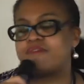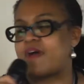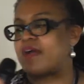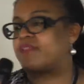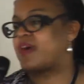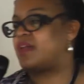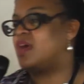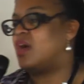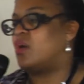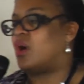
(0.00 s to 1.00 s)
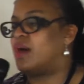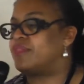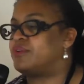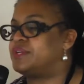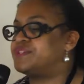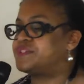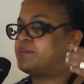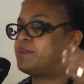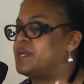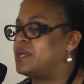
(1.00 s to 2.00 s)
fact that there needs to
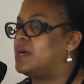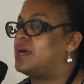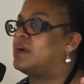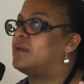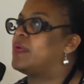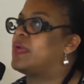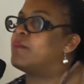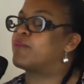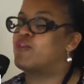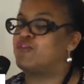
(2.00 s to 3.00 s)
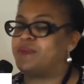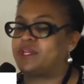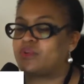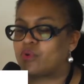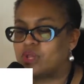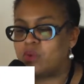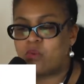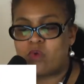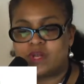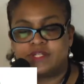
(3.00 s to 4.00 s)
be improvement in early
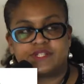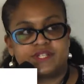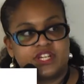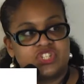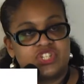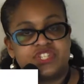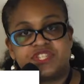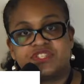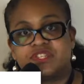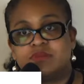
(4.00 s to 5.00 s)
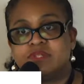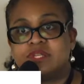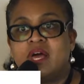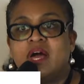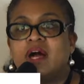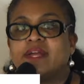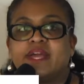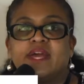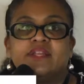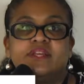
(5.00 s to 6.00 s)
warning detection systems.
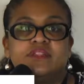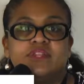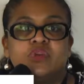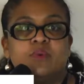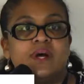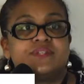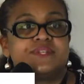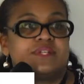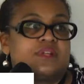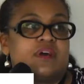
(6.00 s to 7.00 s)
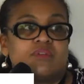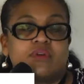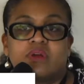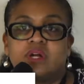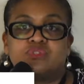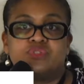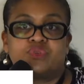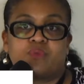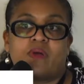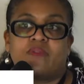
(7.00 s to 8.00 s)
Again, in the US and in other countries
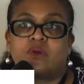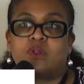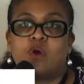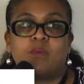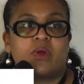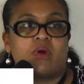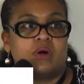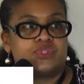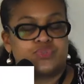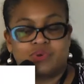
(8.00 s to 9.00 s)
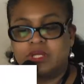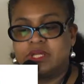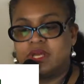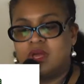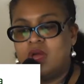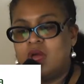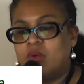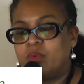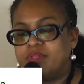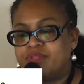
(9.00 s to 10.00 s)
around the globe, we are all struggling
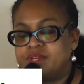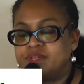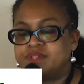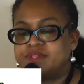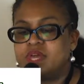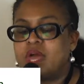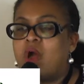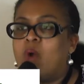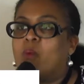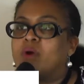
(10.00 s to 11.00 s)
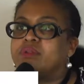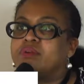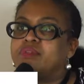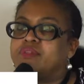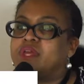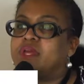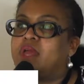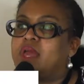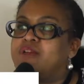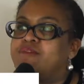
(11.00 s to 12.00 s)
with this. What are
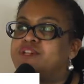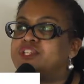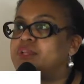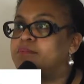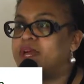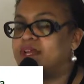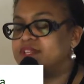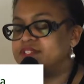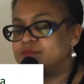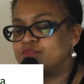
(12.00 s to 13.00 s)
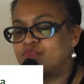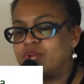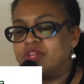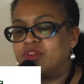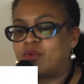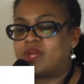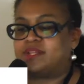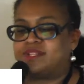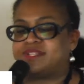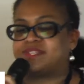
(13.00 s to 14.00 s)
the efficient mechanisms for
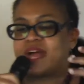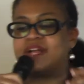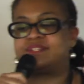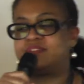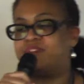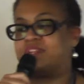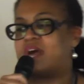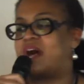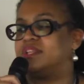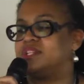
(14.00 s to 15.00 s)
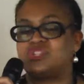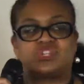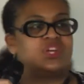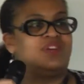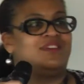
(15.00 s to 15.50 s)
integrating this scientific knowledge?